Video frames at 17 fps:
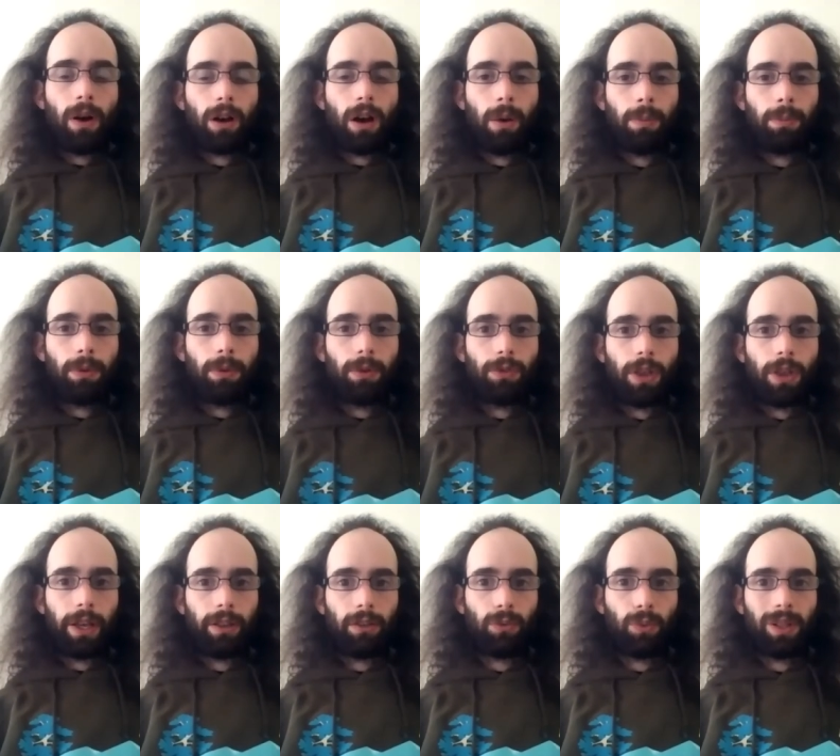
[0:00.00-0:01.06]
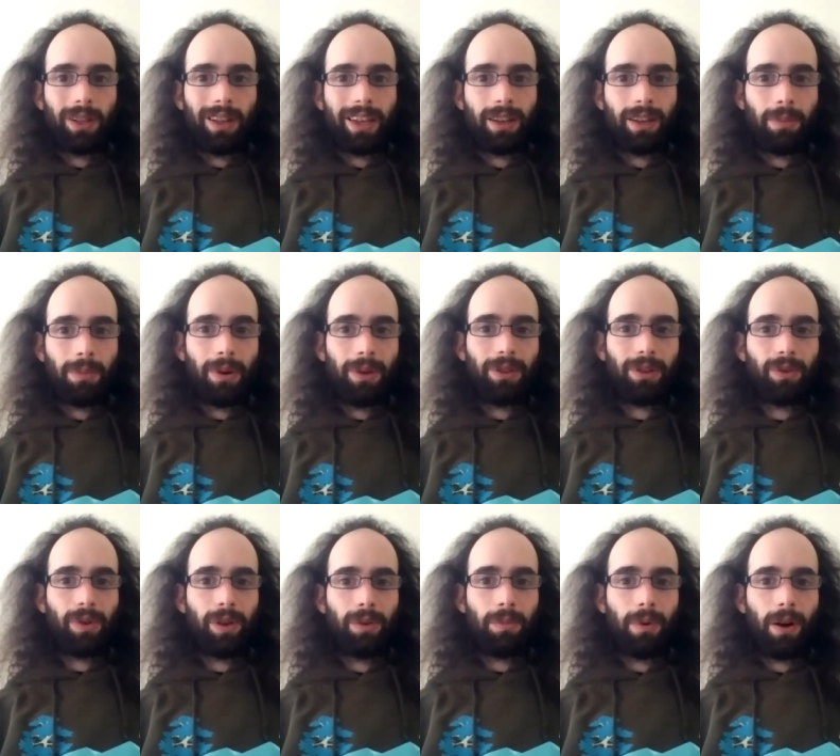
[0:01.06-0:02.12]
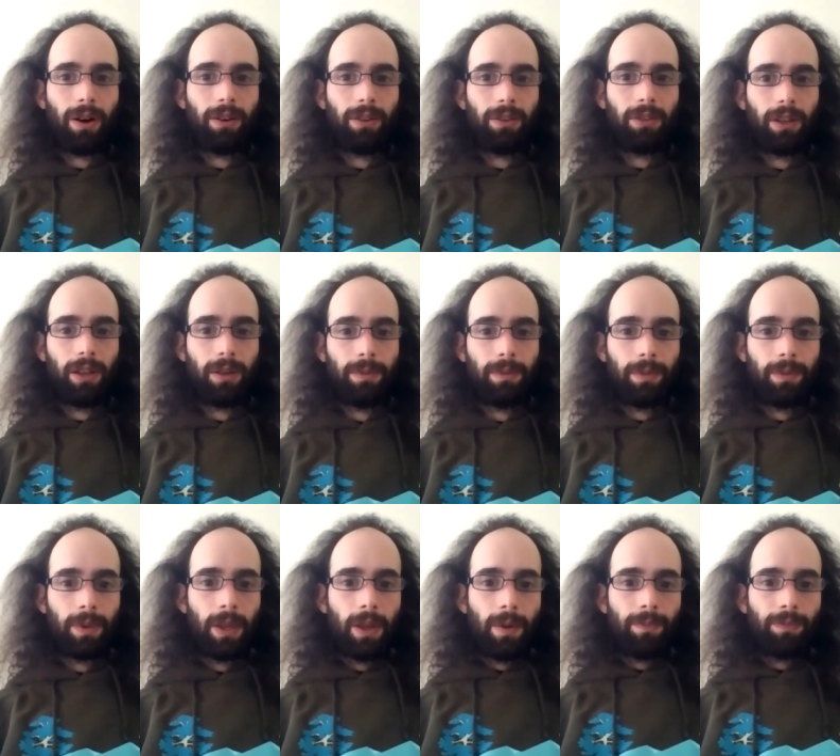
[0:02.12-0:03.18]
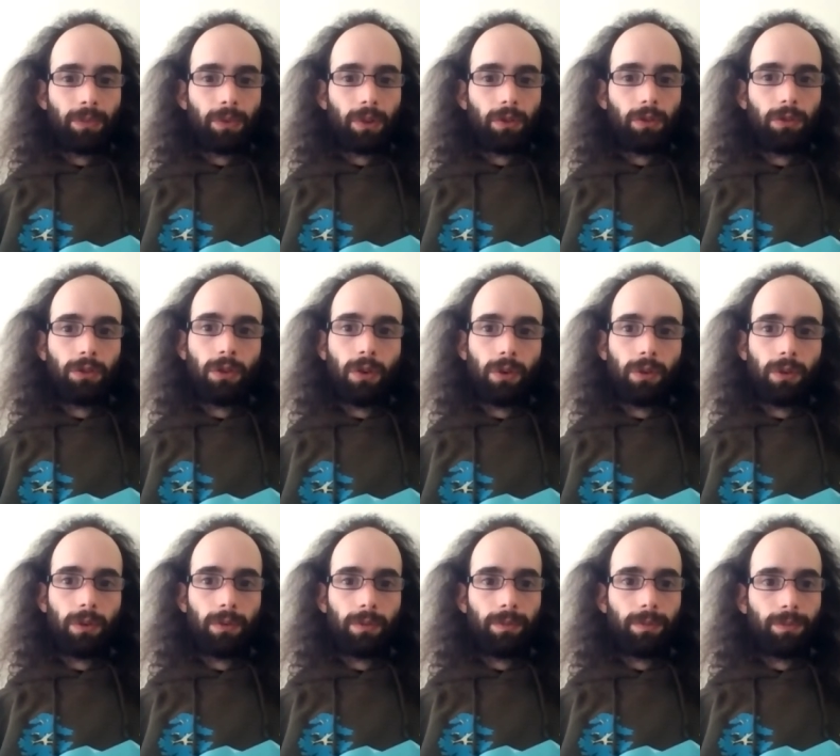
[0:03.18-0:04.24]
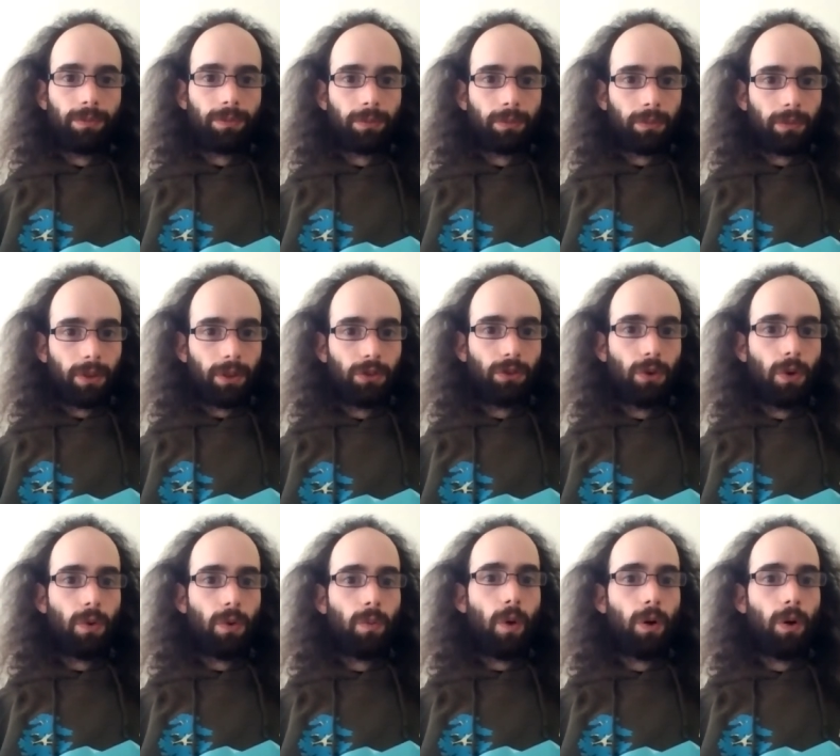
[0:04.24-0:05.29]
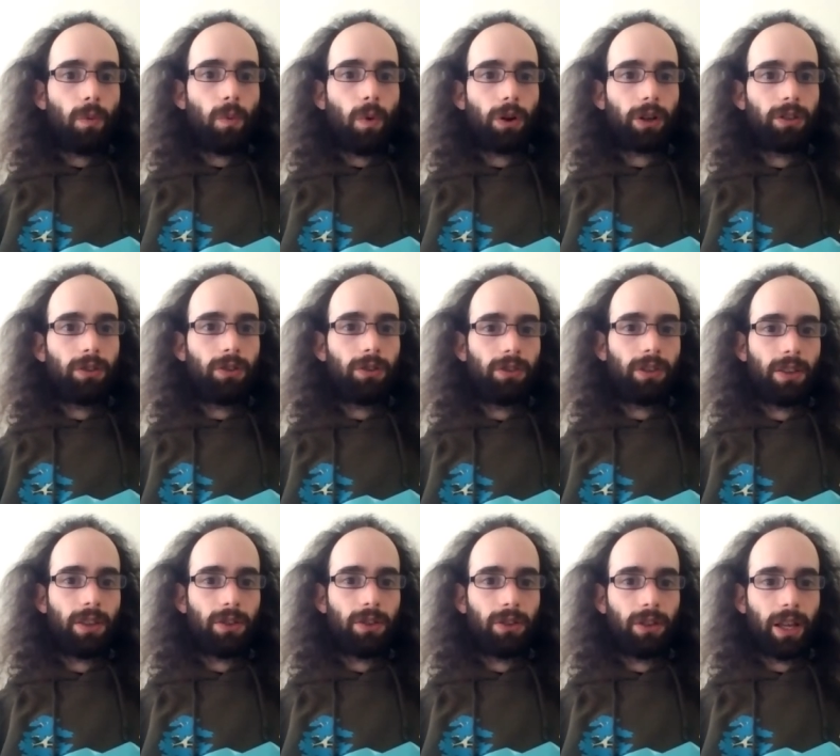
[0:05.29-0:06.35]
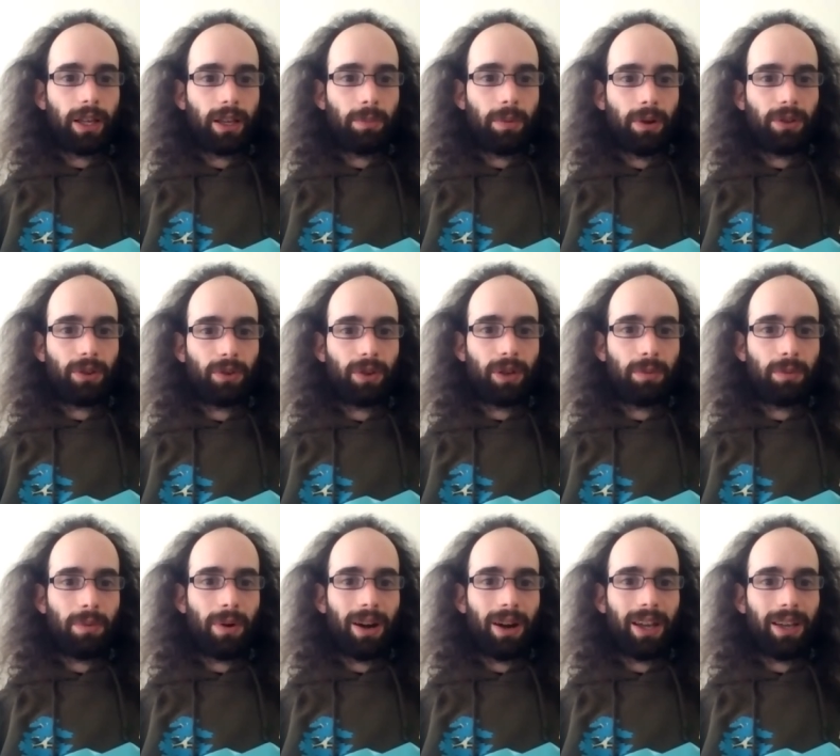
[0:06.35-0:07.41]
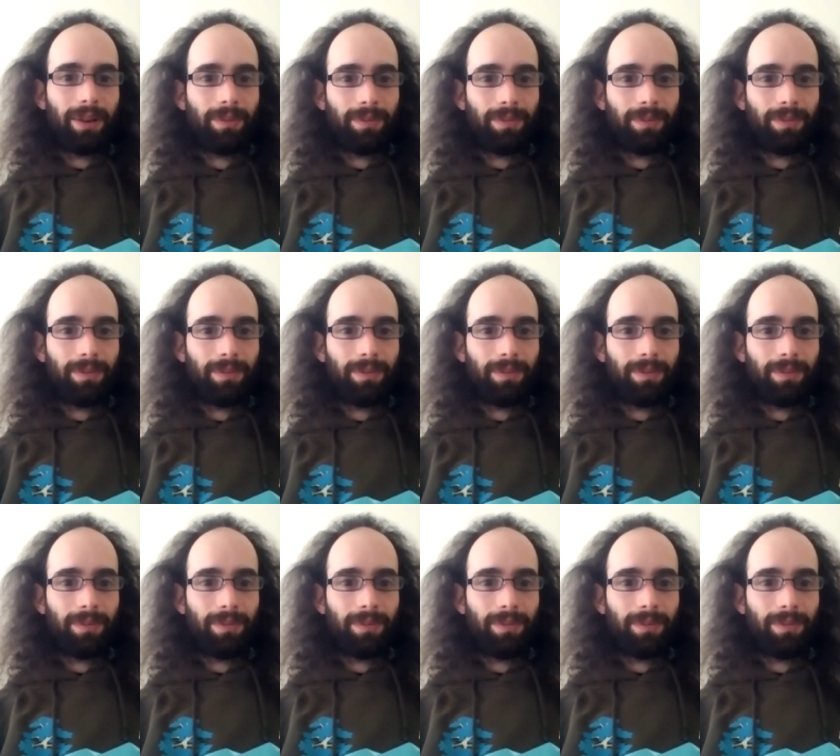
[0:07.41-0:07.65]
a couple of things we like about the Green Party. Great. So, what, what can you say that you like about the Green Party?